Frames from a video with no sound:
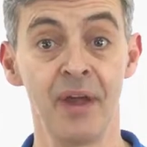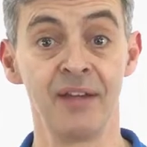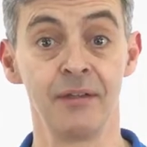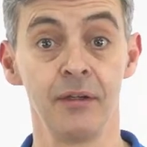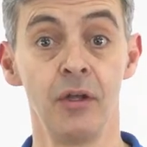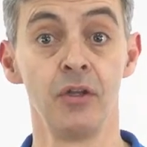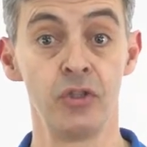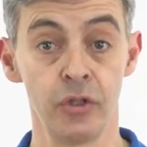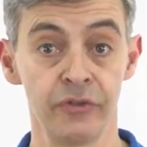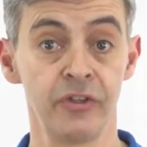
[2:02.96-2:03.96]
better
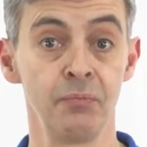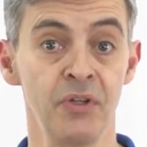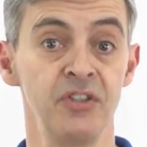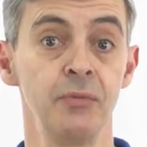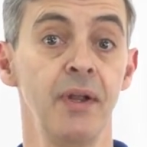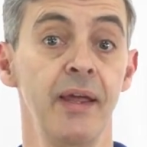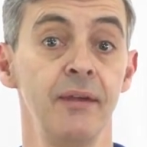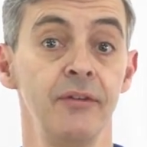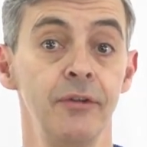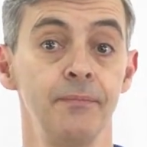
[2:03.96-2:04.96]
just as much as
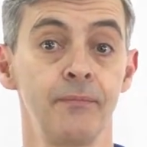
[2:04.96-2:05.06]
players.